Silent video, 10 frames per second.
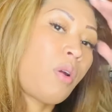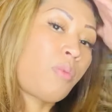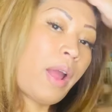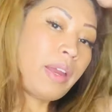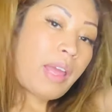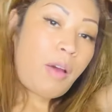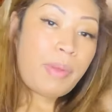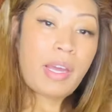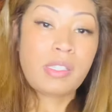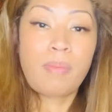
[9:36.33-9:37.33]
right now,
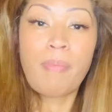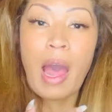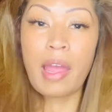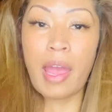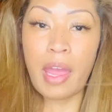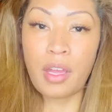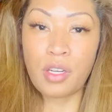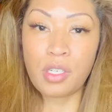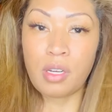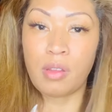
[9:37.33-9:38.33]
because of my
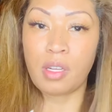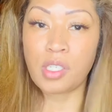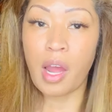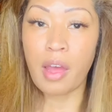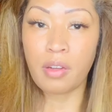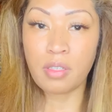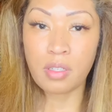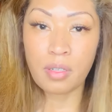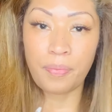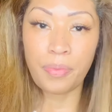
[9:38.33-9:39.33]
age, the child
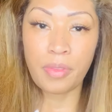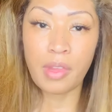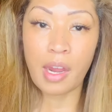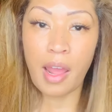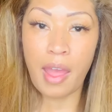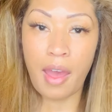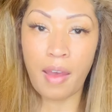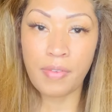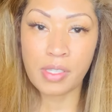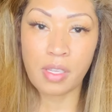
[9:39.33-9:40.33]
that I
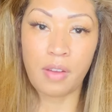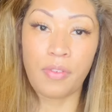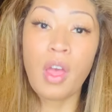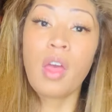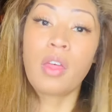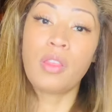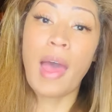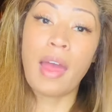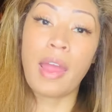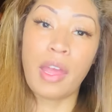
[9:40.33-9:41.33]
have is of
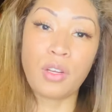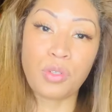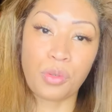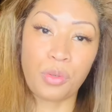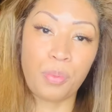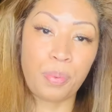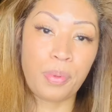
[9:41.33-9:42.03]
that age group.